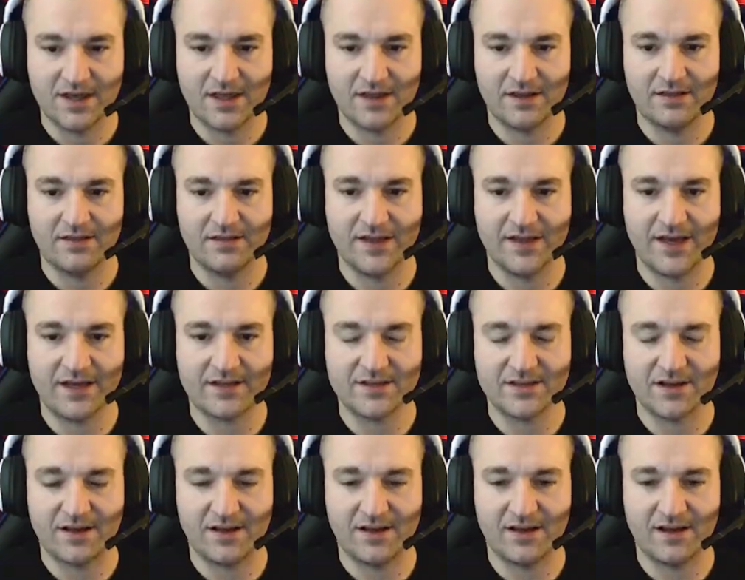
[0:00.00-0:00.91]
that
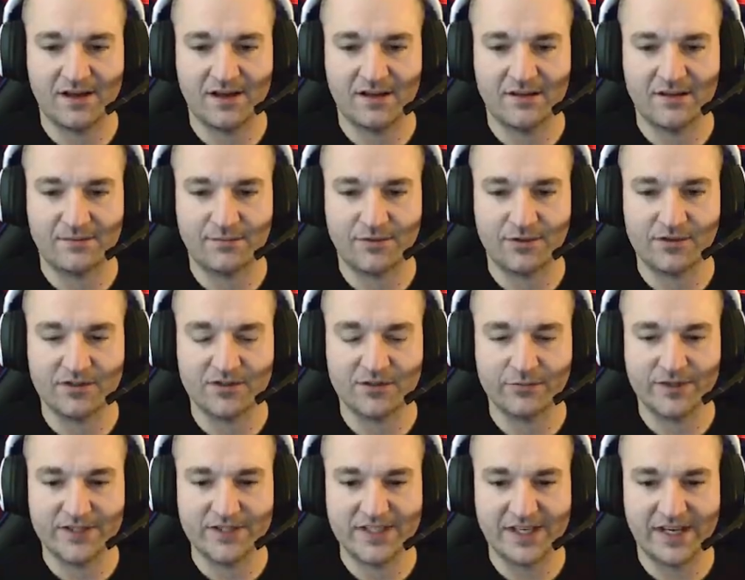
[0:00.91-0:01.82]
person
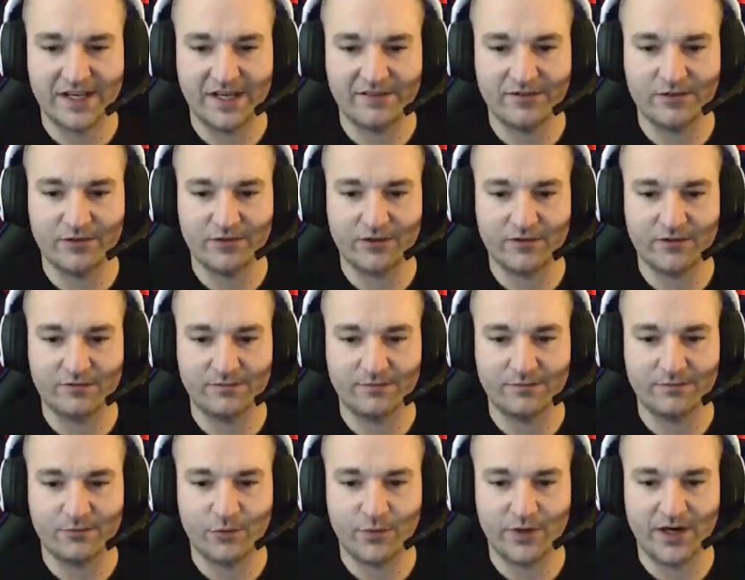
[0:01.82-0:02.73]
we saved or
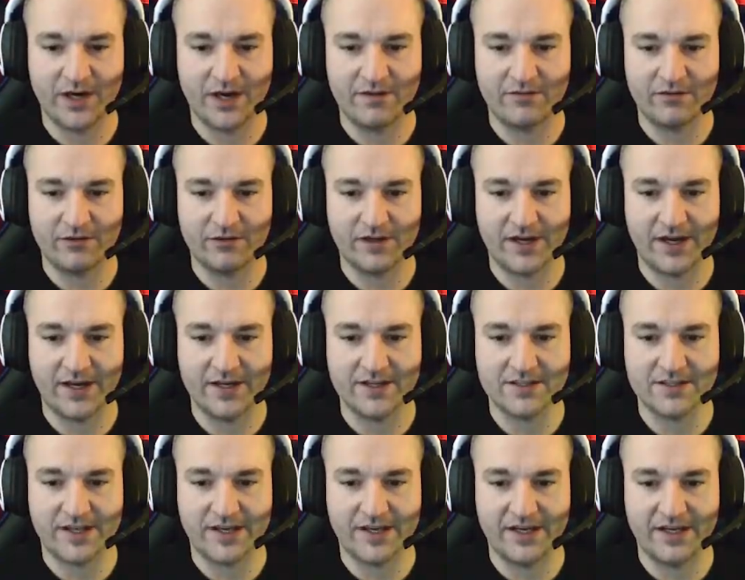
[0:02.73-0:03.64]
whatever
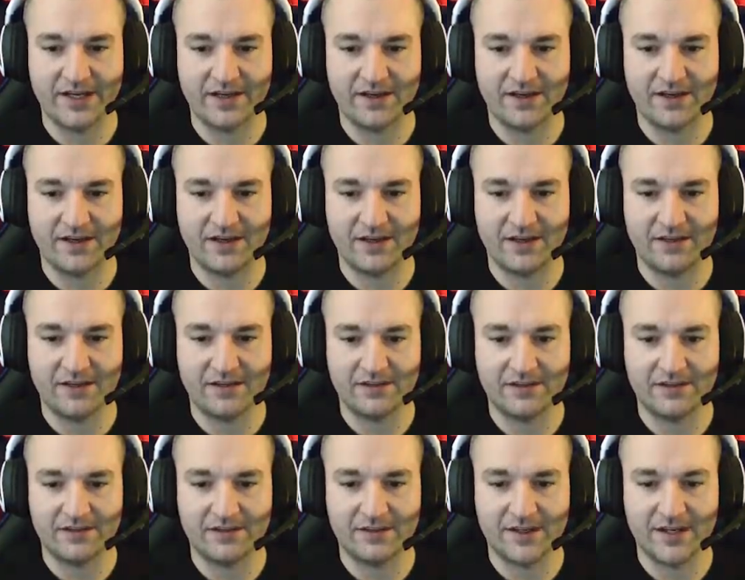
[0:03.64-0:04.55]
as
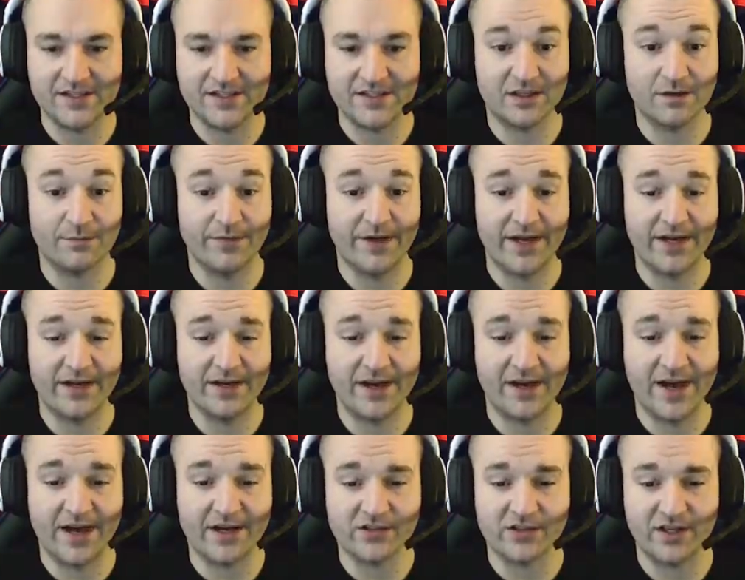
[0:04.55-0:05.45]
a companion
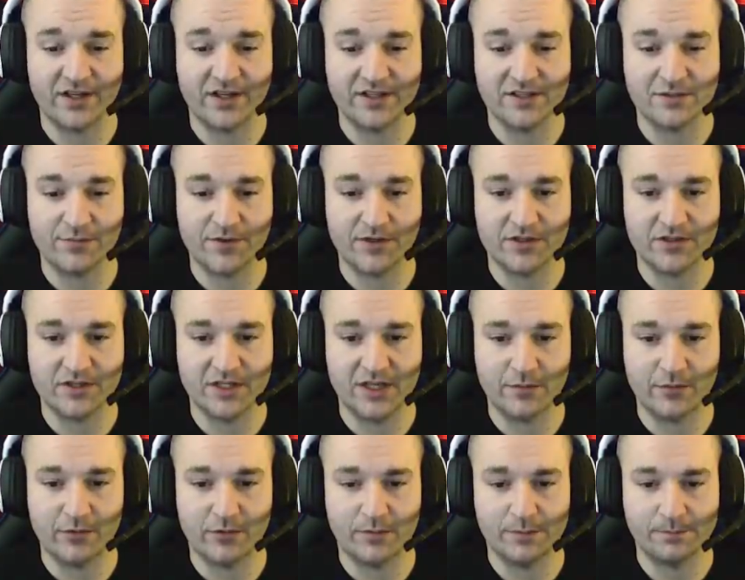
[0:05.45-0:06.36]
actually on his mission
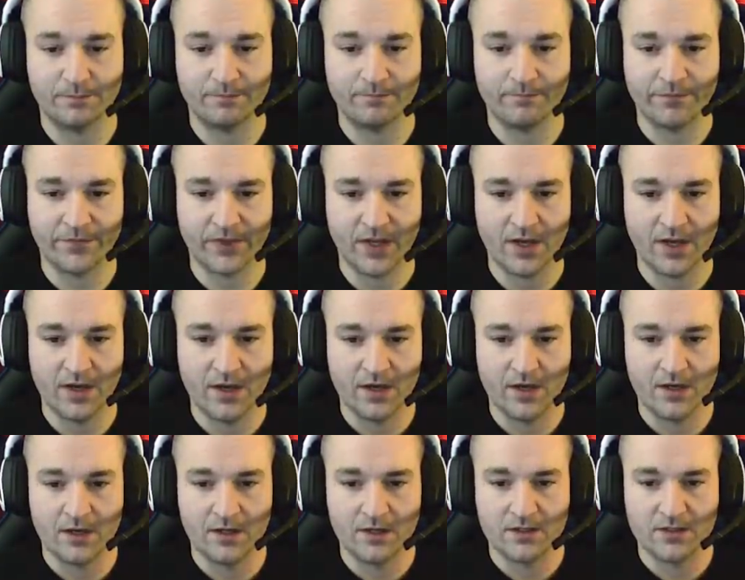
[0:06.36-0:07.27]
table.
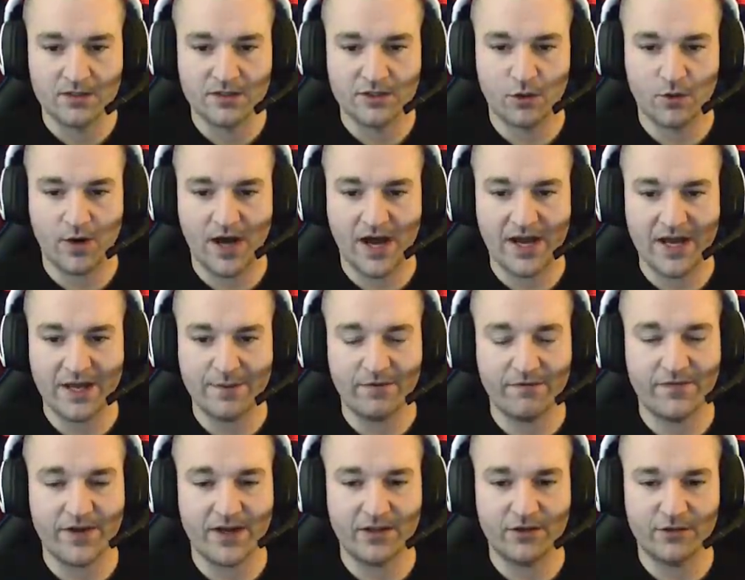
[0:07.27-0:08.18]
So I am a
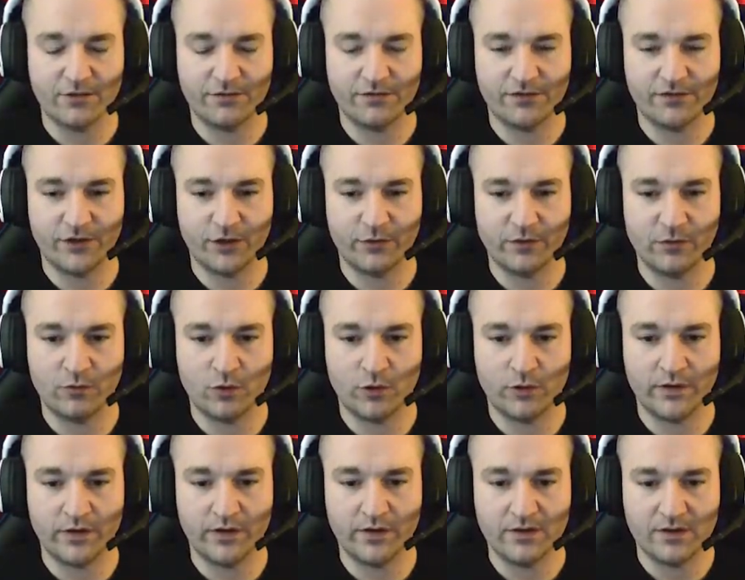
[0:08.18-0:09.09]
Venter Fury
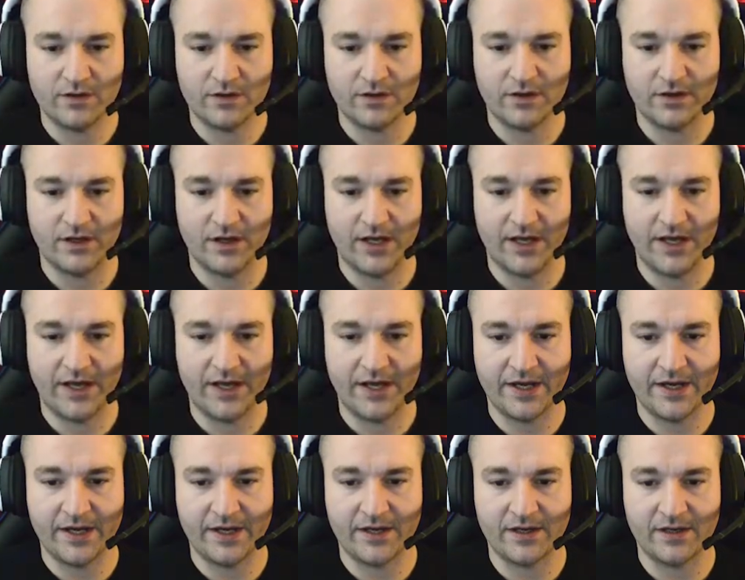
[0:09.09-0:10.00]
Warrior,
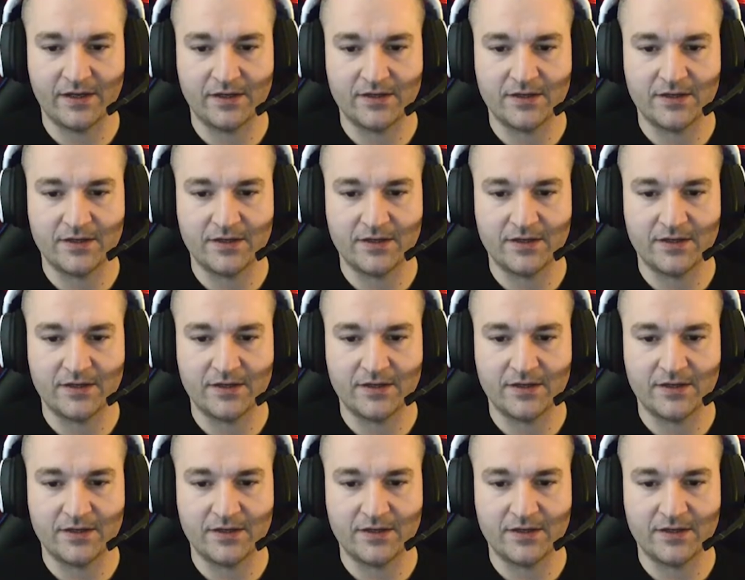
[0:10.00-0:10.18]
and